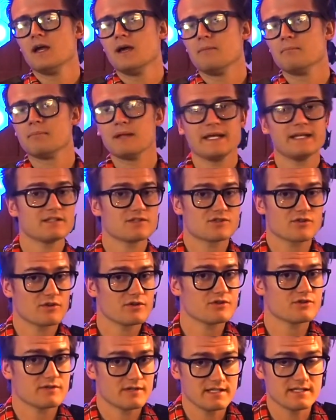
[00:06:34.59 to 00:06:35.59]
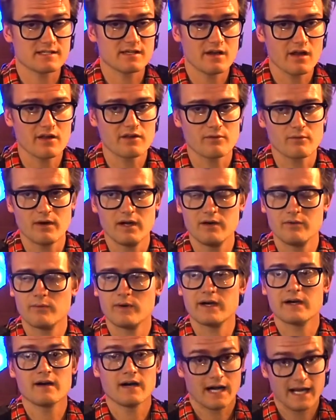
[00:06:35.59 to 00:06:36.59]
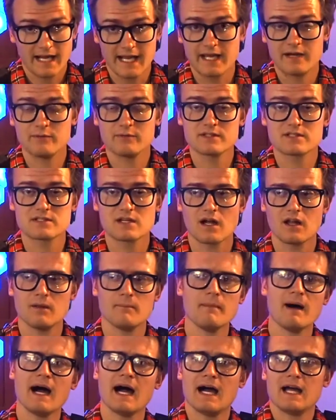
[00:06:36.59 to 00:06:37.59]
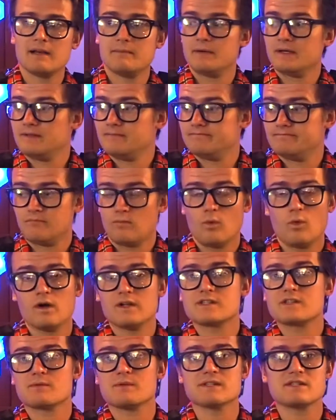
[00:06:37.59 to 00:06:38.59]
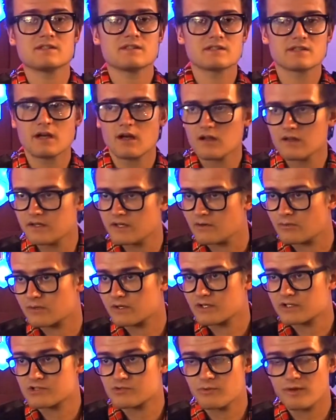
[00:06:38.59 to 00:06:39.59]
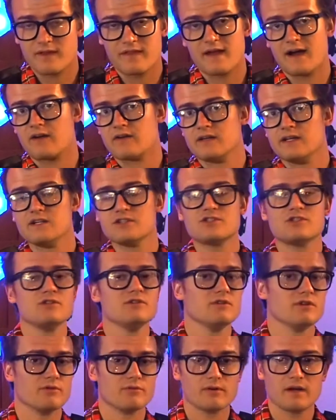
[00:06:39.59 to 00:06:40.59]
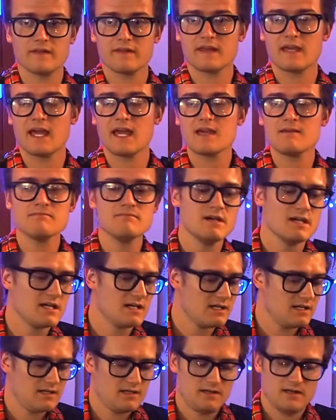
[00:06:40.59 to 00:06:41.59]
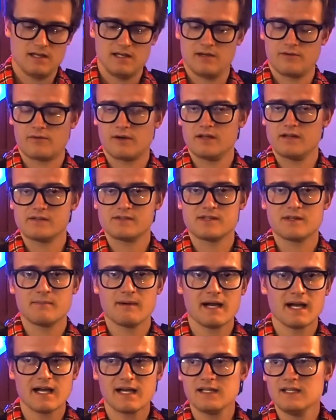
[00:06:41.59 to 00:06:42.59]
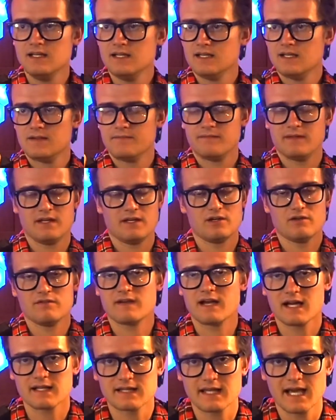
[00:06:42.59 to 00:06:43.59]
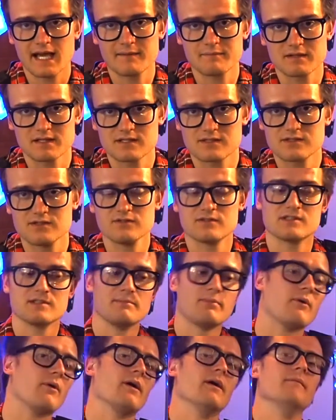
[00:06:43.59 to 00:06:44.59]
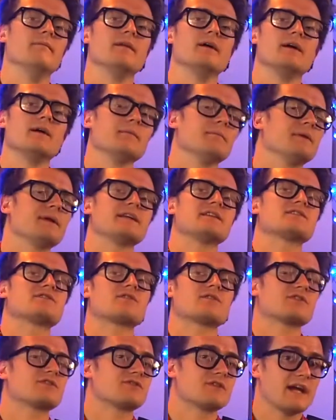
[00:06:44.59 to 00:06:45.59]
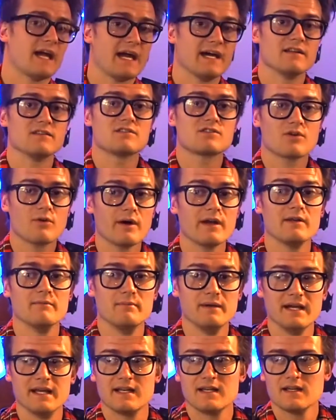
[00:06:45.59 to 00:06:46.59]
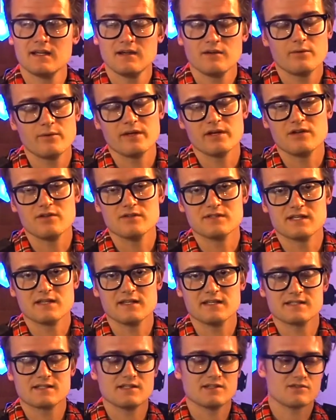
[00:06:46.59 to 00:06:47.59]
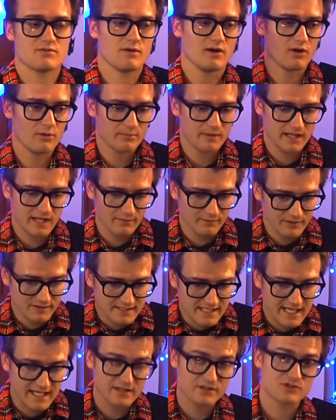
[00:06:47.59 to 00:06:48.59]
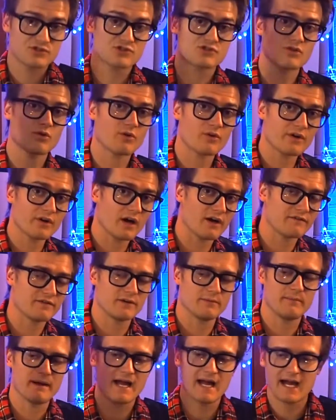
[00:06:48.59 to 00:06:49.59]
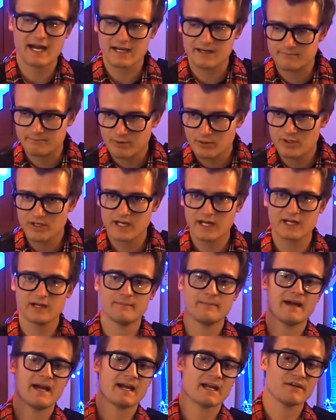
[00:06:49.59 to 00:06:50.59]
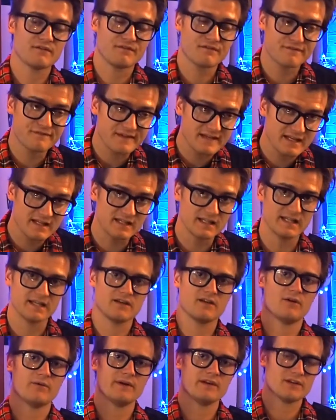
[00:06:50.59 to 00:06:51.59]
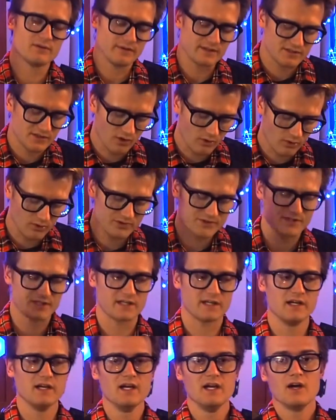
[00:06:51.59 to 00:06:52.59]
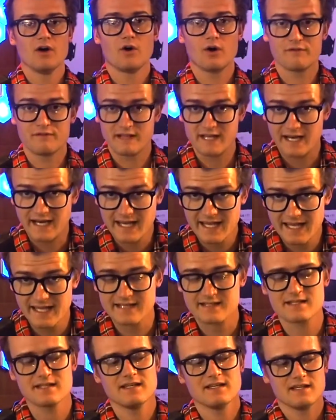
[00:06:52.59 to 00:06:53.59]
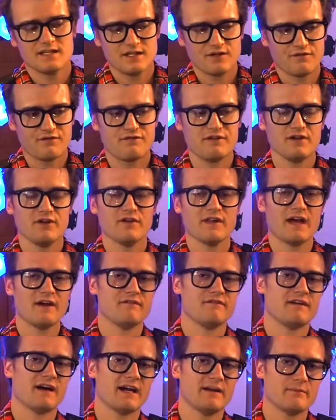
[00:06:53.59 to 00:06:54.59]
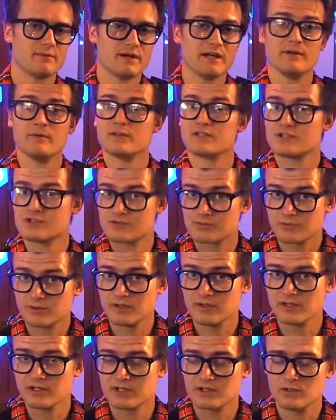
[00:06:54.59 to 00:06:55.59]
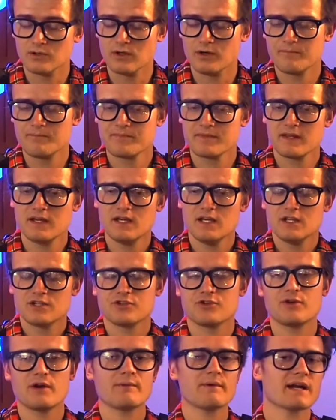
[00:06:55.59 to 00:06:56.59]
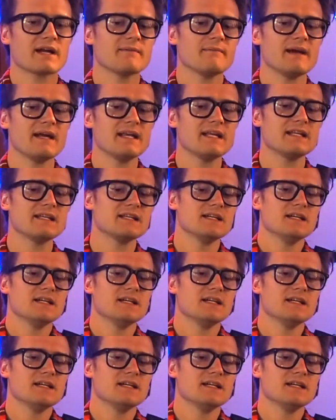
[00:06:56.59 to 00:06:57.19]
Blade and Sorcery is another one where I had to install a mod, but once it was installed, it works without an issue. You run the game, it runs the mod, and you've got the haptic suit support. Blade and Sorcery adds quite a bit when using this as well. Being able to take a sword off your back and put it on your back and feel it go into its holster, or if you get hit, you feel that vibrate, which is really cool. So do I recommend it?